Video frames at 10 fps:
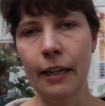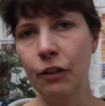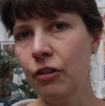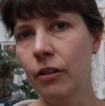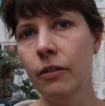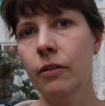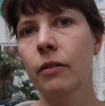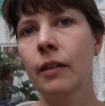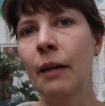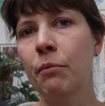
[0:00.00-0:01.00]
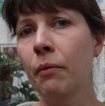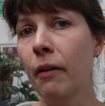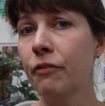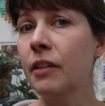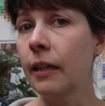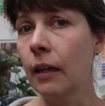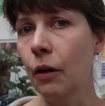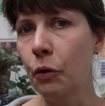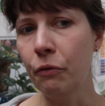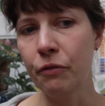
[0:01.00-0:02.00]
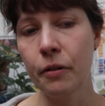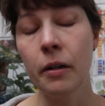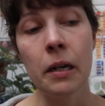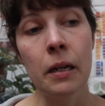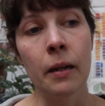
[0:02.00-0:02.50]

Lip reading: nature is capable of taking over,